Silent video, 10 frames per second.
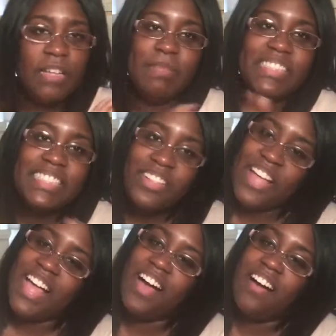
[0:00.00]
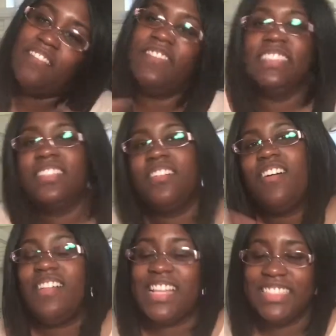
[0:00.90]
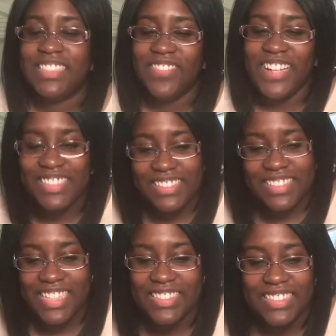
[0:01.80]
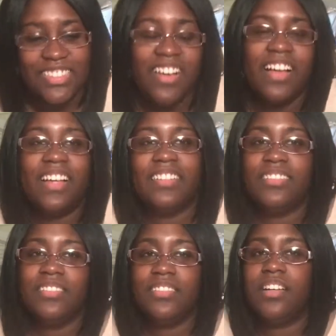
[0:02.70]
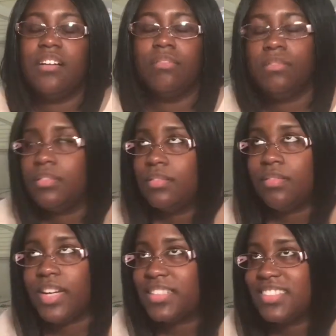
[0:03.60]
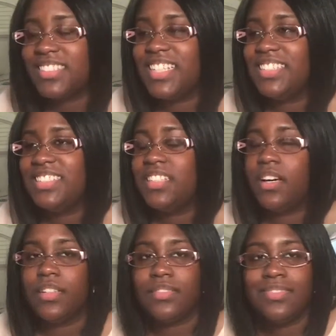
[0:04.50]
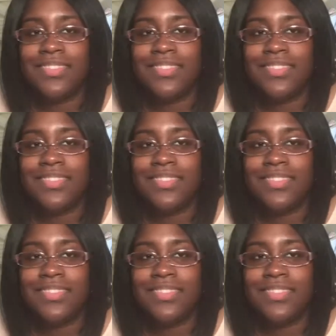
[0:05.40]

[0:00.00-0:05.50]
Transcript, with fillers: mental health, physical, all that stuff. Exercise, you know how, you know what exercise does.